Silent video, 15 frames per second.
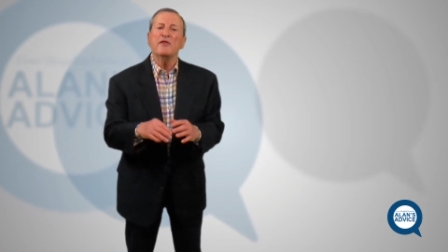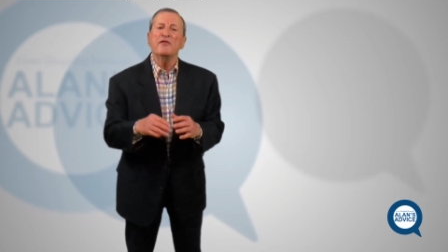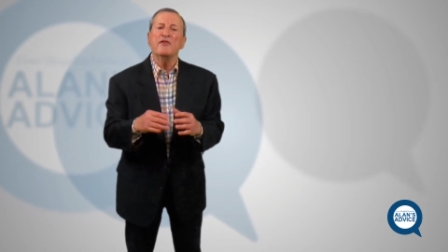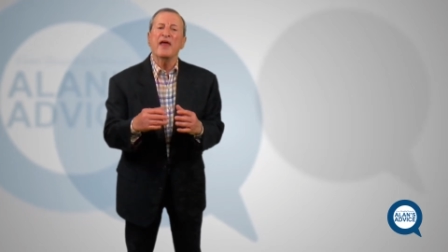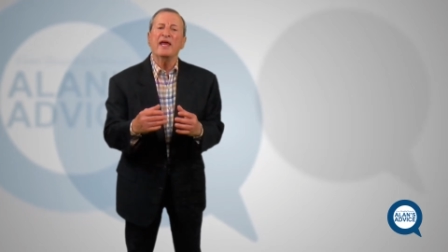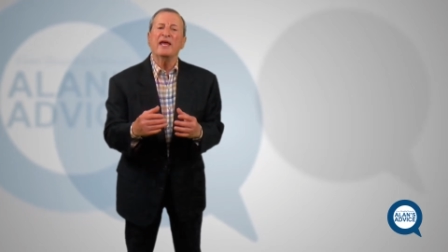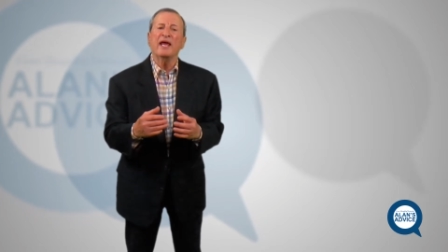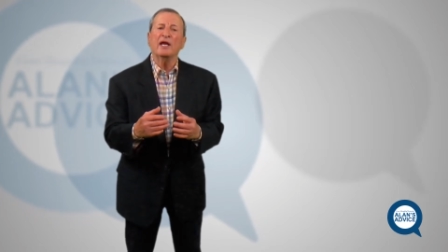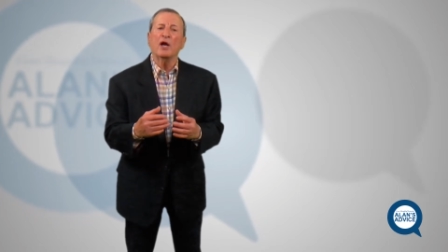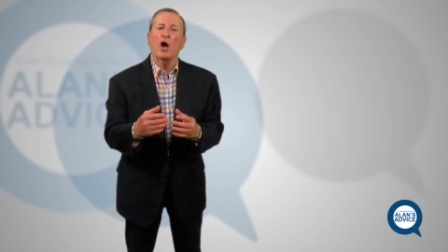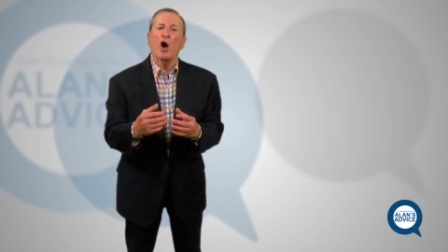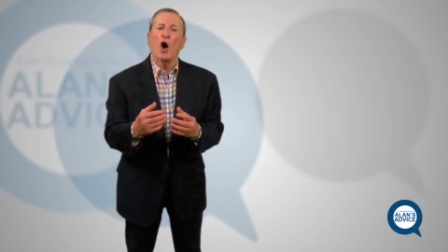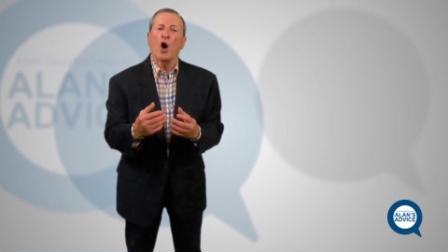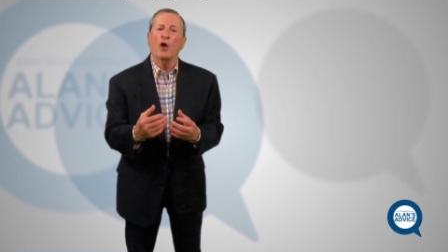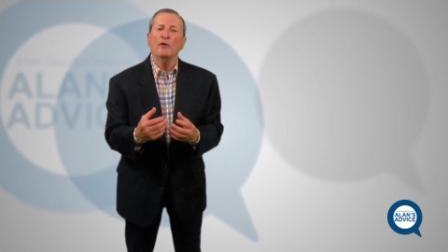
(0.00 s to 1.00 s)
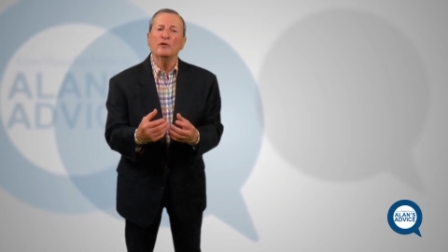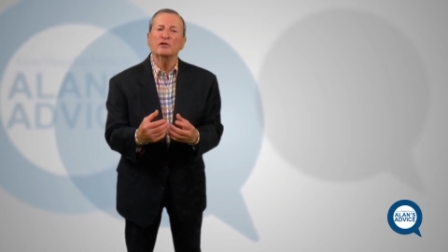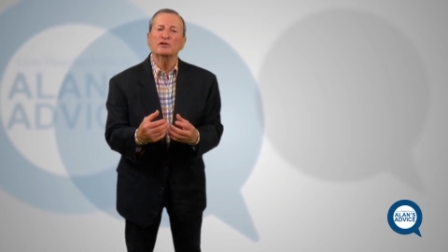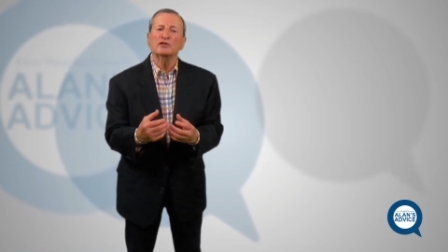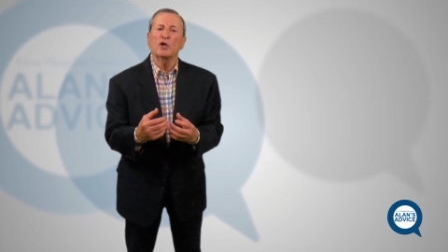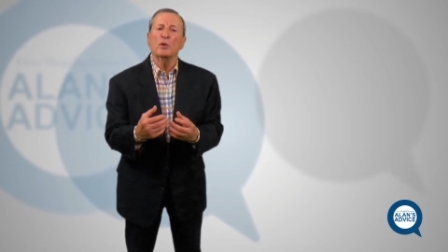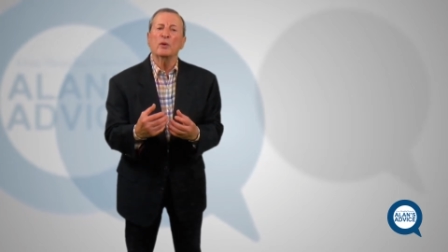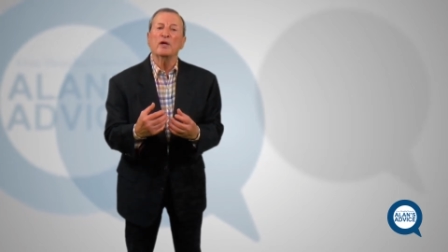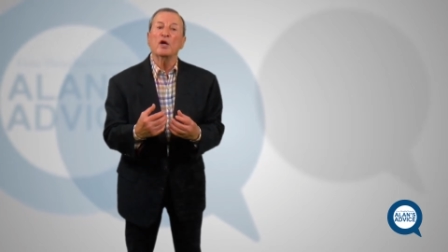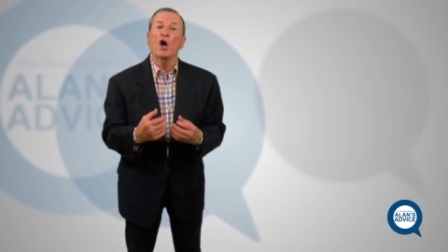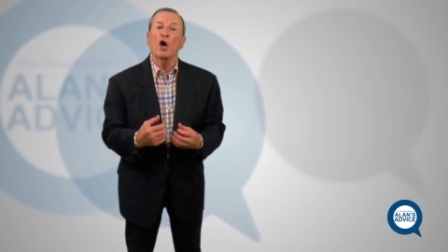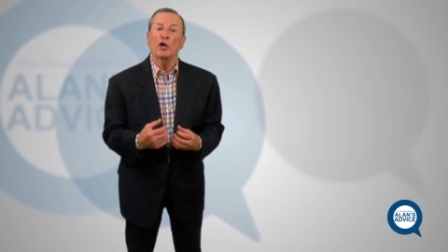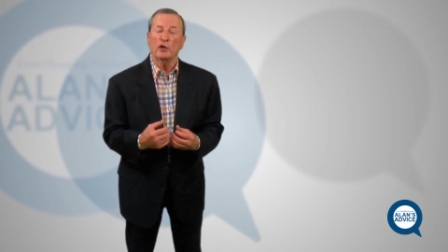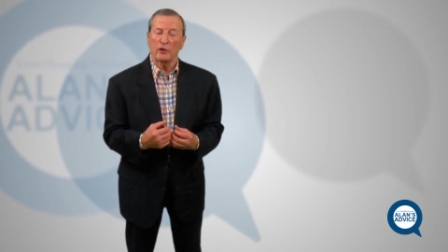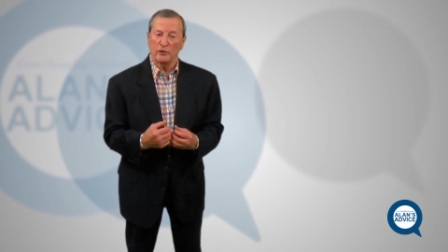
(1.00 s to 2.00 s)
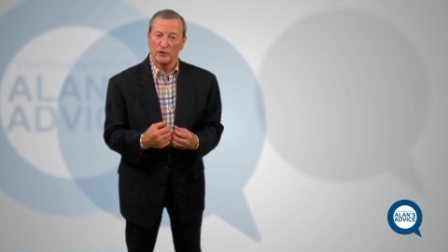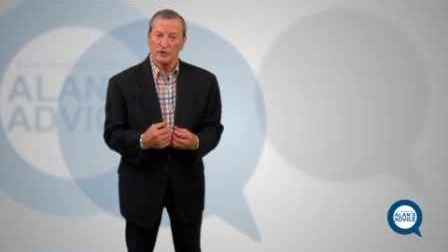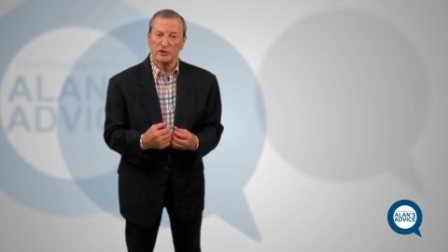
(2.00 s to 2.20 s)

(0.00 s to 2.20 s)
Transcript: They get on the stone and under the